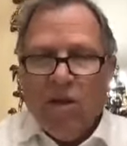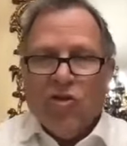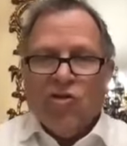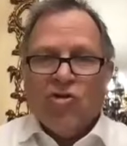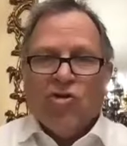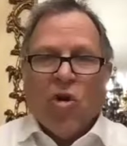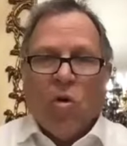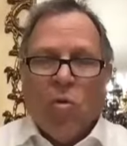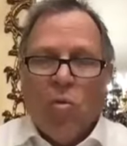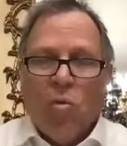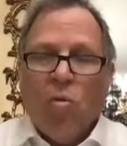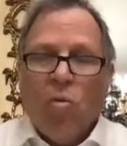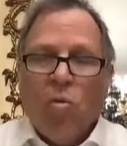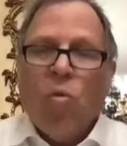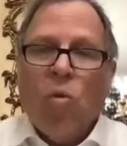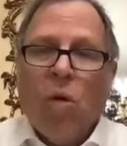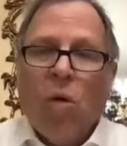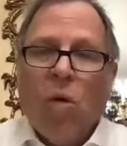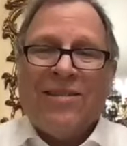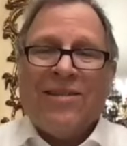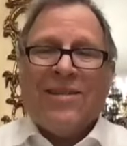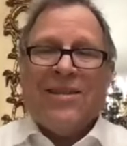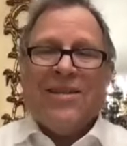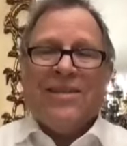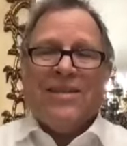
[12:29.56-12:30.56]
So,
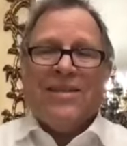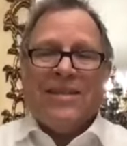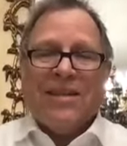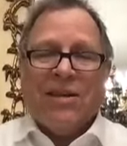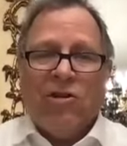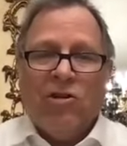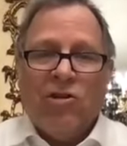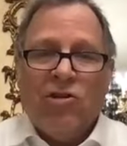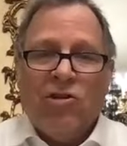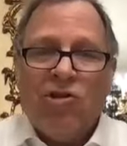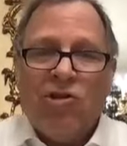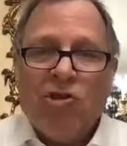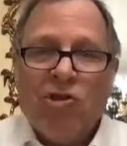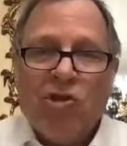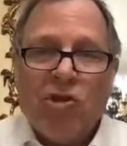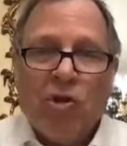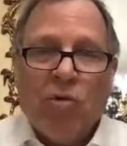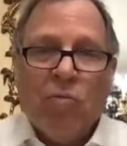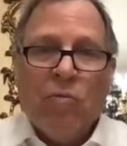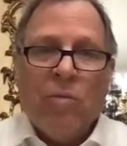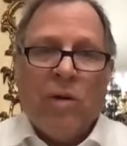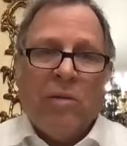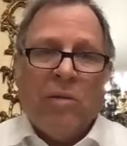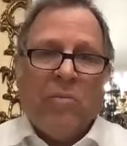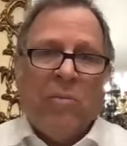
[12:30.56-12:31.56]
what's considered
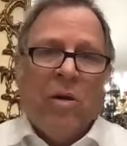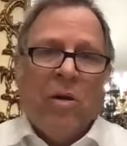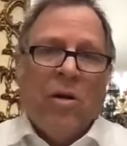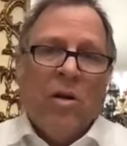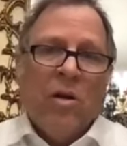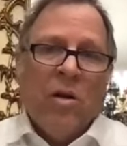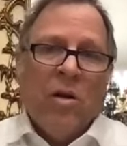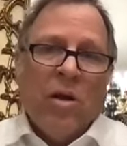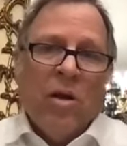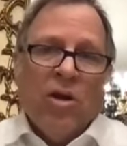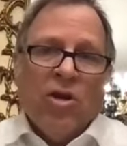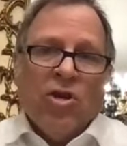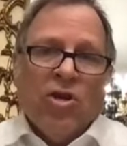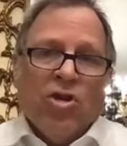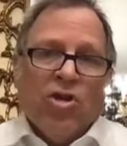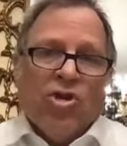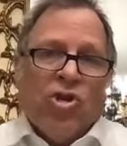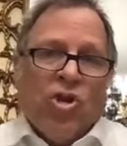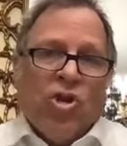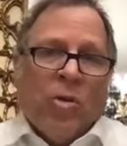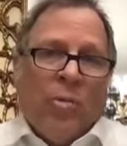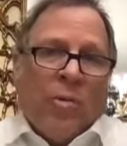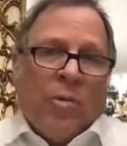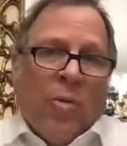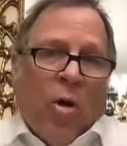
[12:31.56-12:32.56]
Stumim?
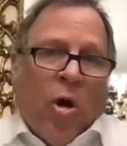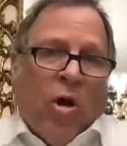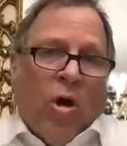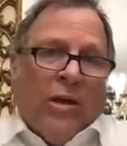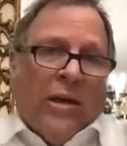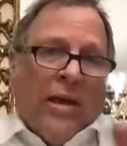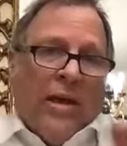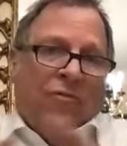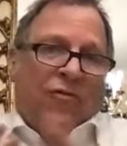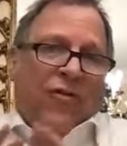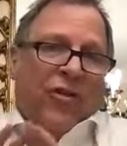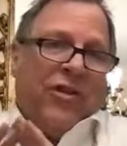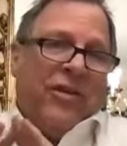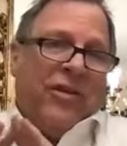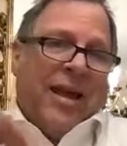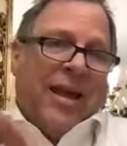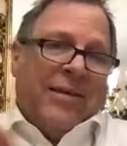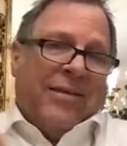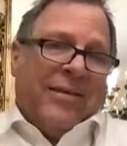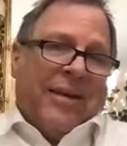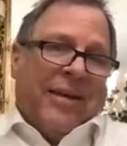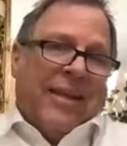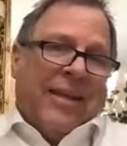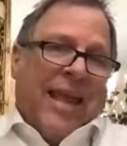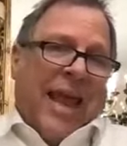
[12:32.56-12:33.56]
Stumim only if he
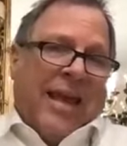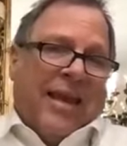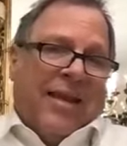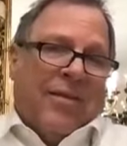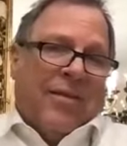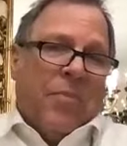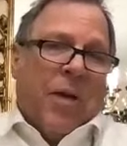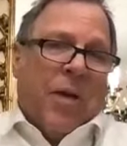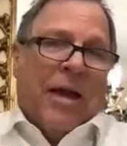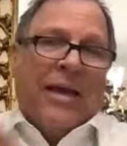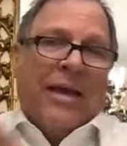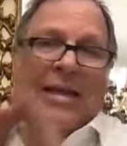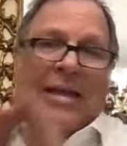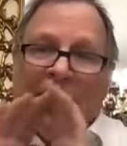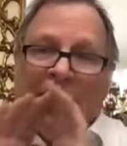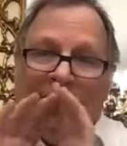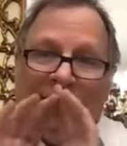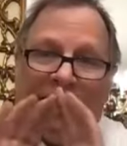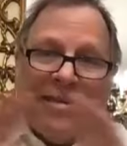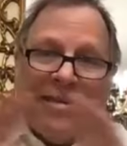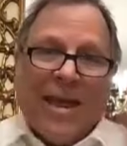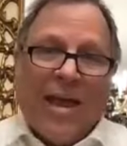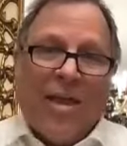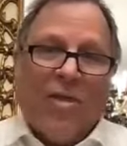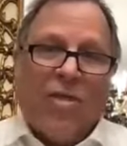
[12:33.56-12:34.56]
designated money,
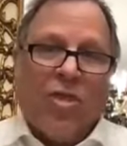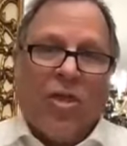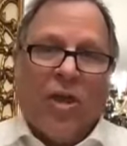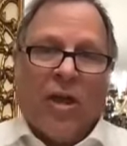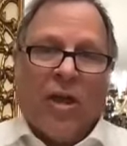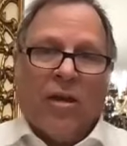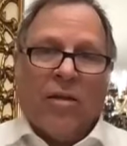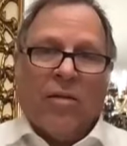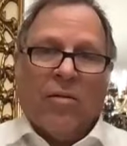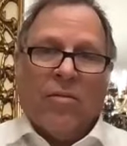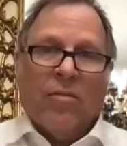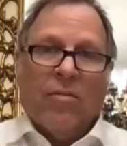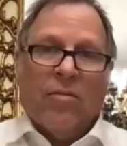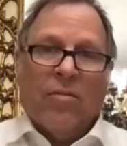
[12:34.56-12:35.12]
didn't say a thing.